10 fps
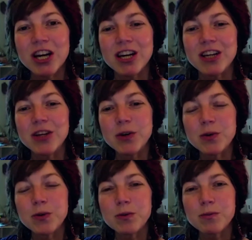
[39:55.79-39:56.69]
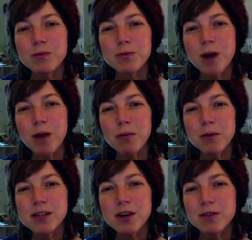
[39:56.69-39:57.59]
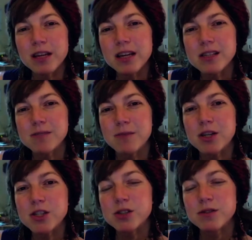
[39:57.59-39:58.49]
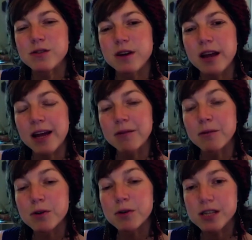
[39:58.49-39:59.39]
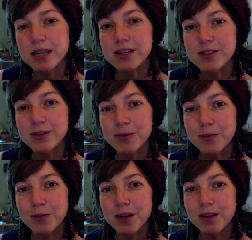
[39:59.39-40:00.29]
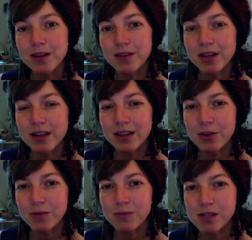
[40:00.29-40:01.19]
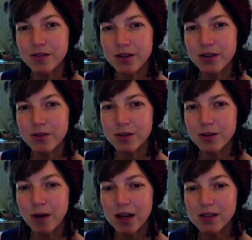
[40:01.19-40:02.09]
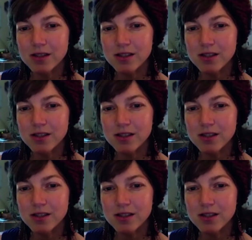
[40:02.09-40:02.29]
you probably don't need as much animal protein as you would living in the Pacific Northwest.